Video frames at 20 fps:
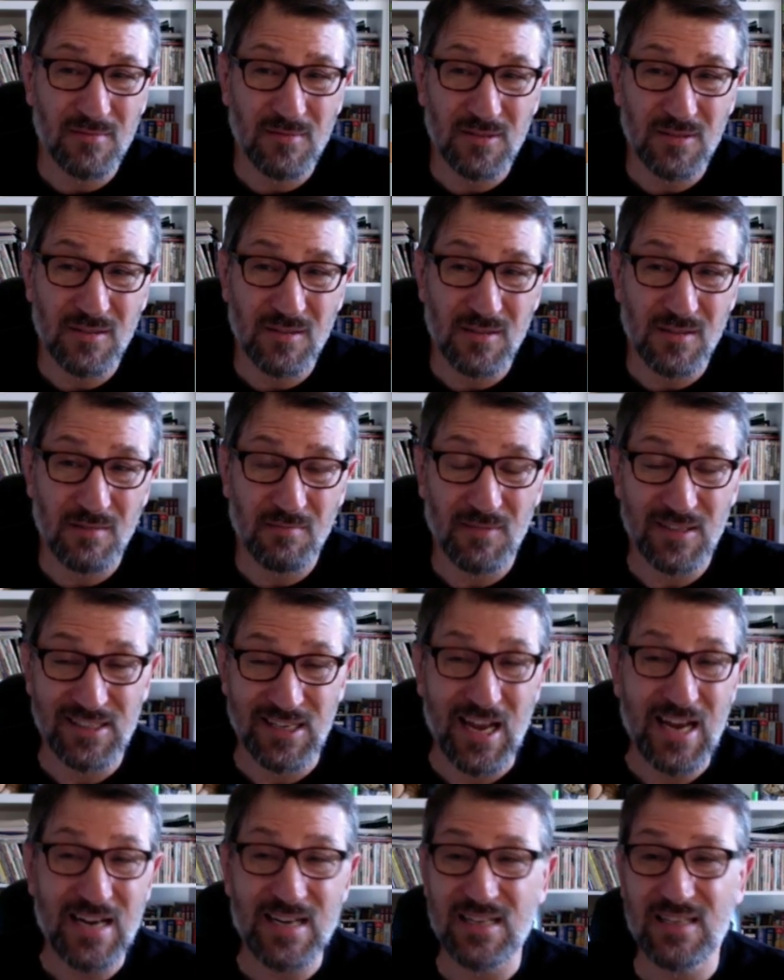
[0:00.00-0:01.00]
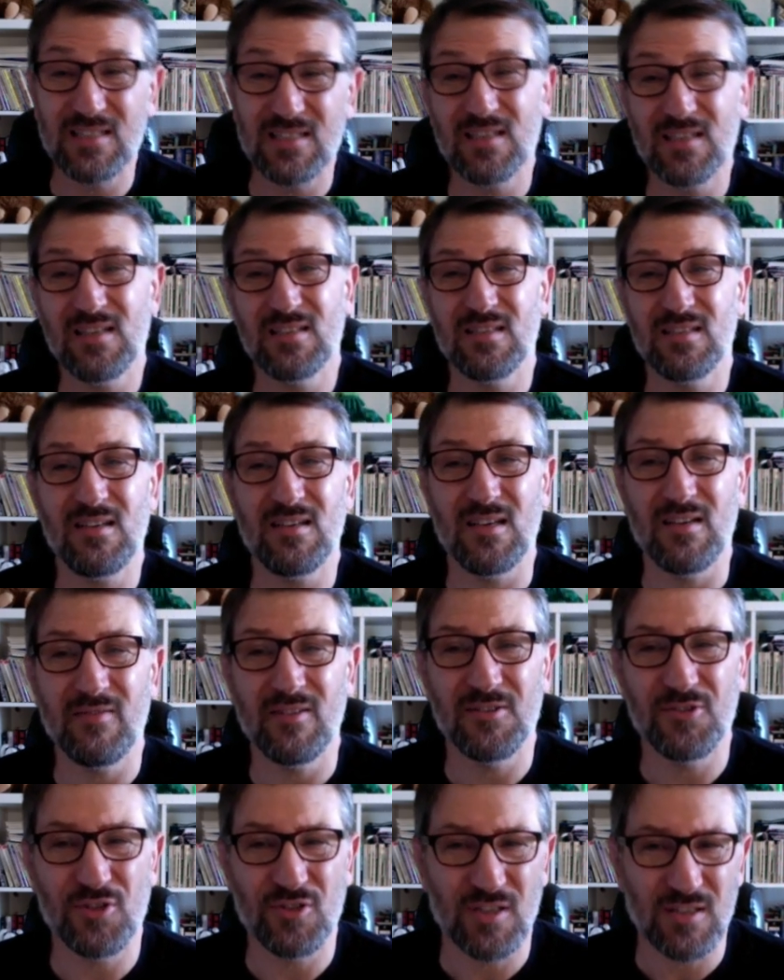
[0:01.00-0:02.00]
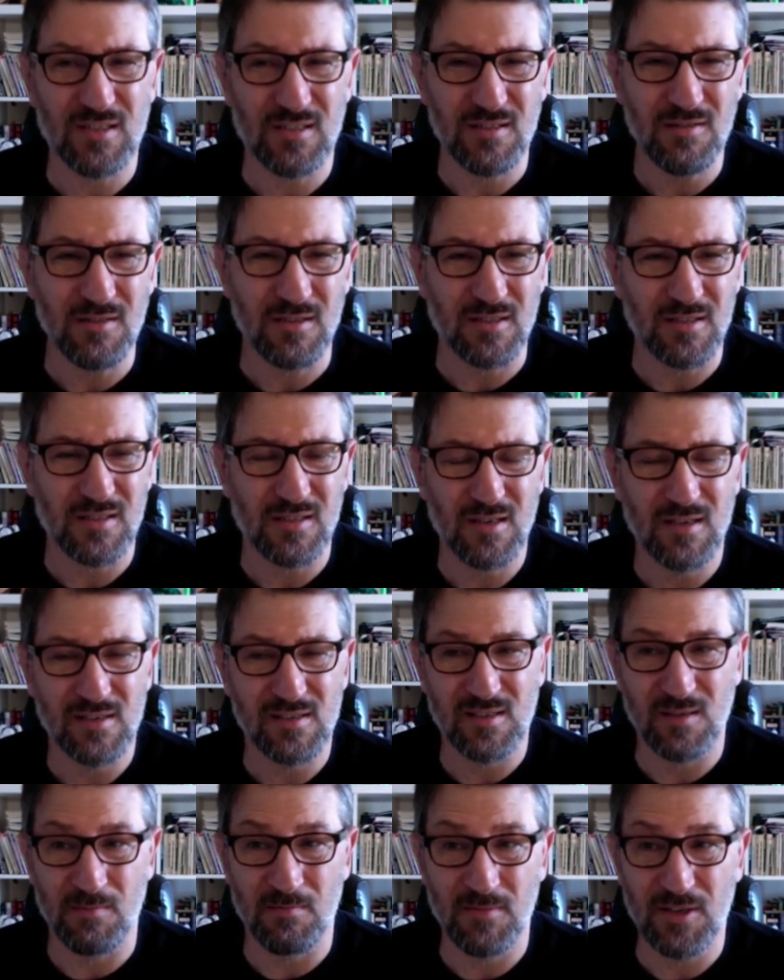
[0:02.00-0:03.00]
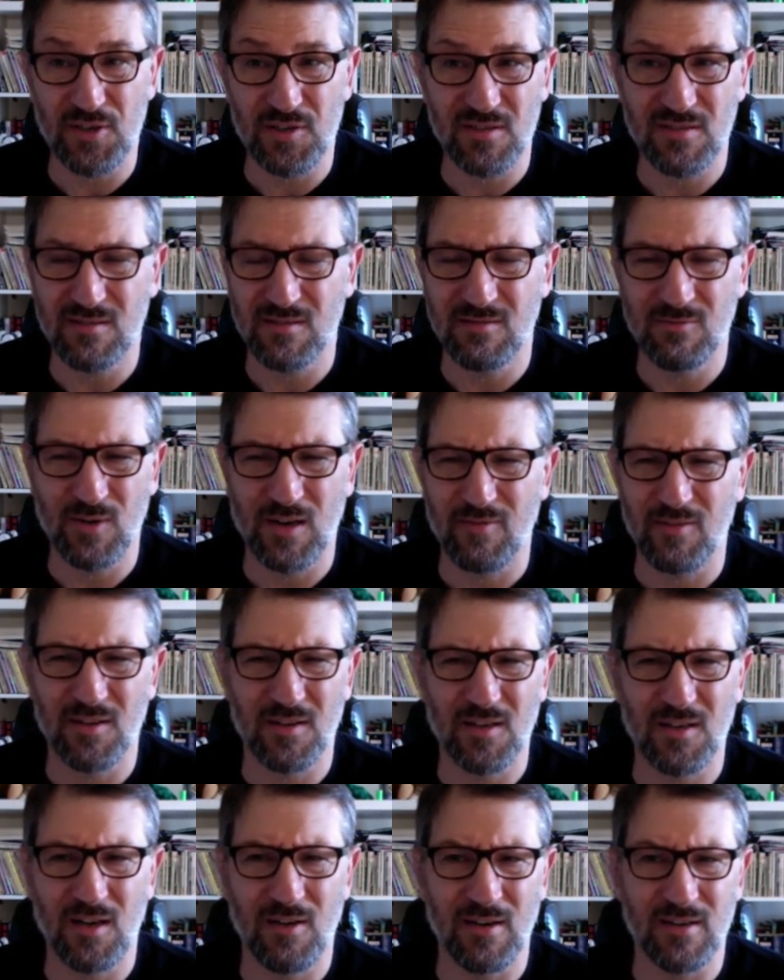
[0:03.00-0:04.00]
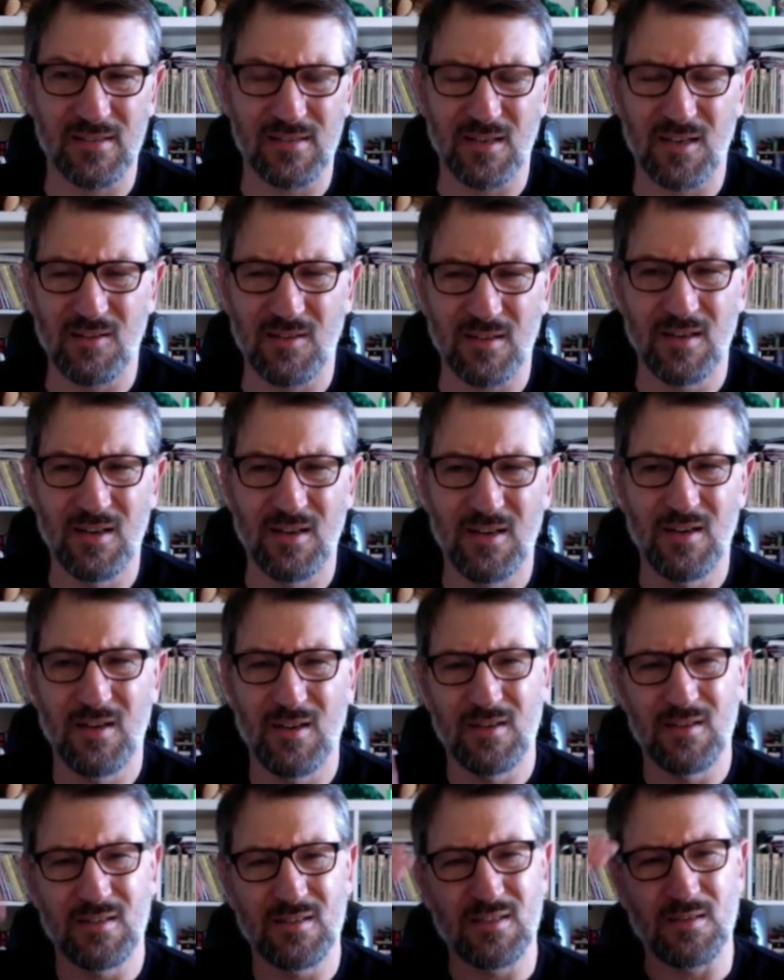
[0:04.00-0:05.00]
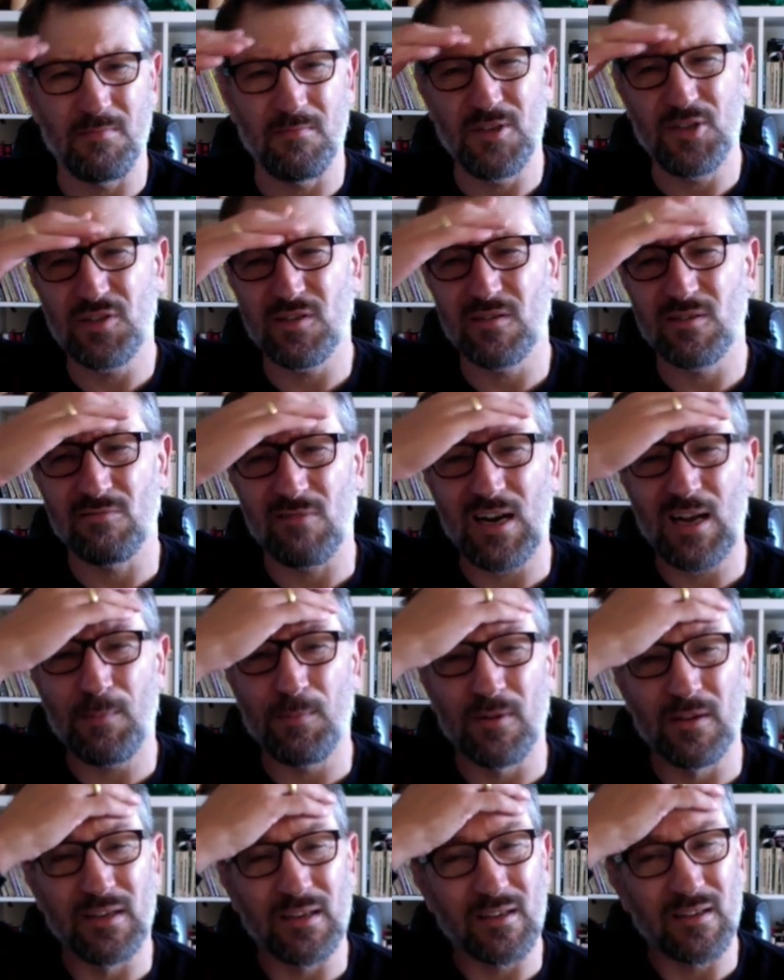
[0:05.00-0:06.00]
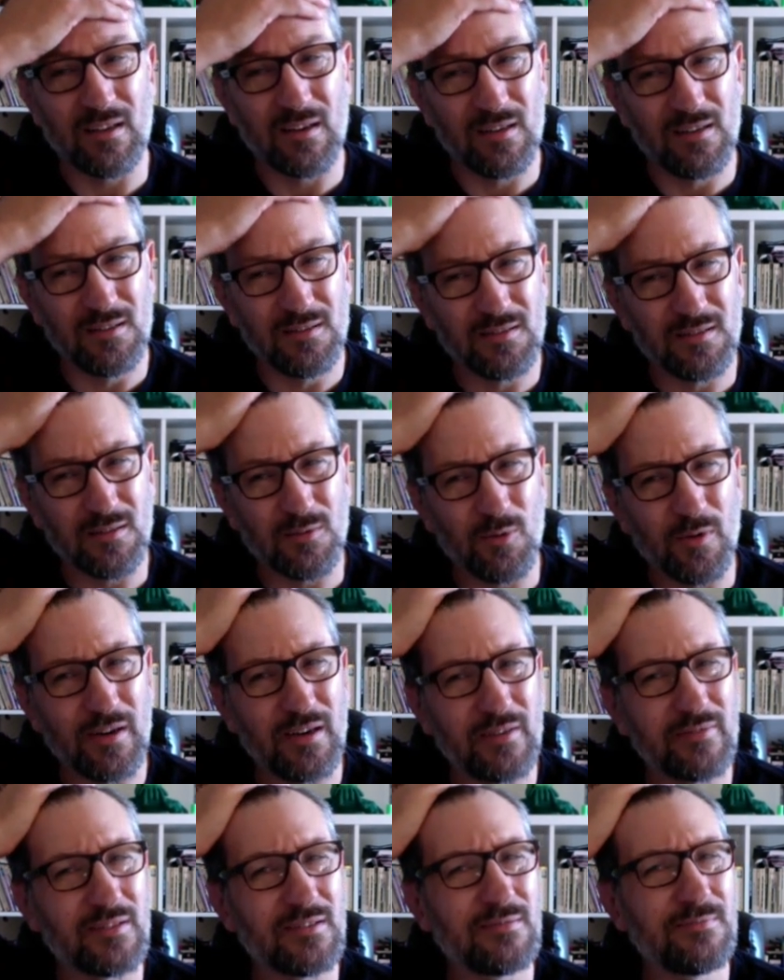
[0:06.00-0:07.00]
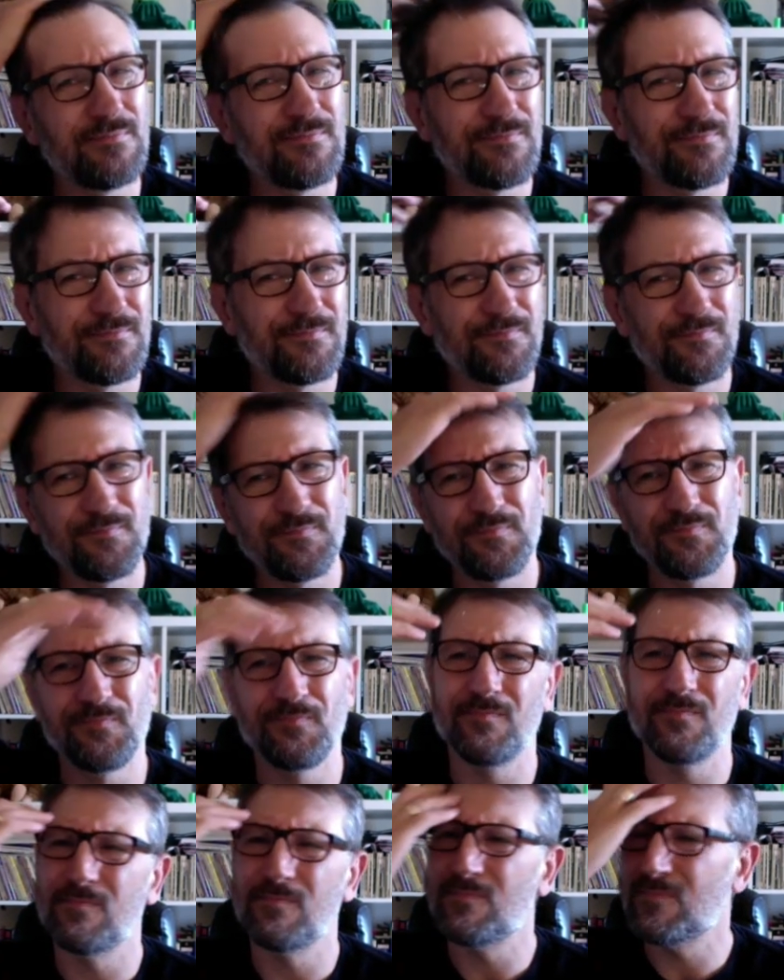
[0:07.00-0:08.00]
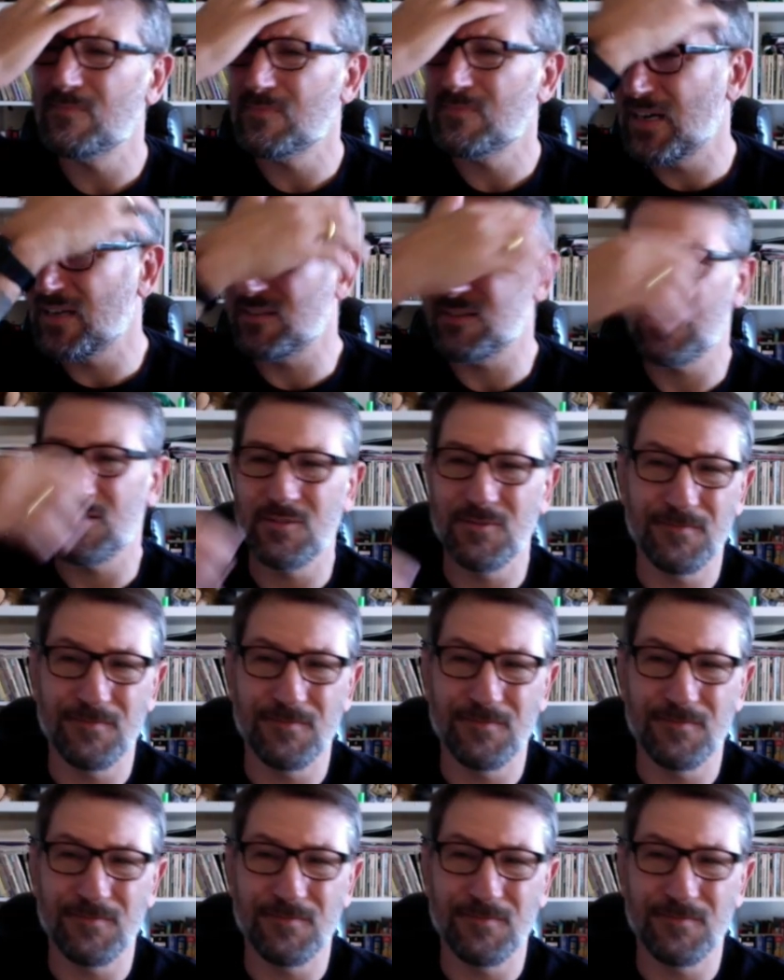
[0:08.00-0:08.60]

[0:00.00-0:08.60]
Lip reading: Is ADCC even jiu-jitsu? It's submission, whatever they call it. They call it submission grappling, you know, or whatever. I don't know.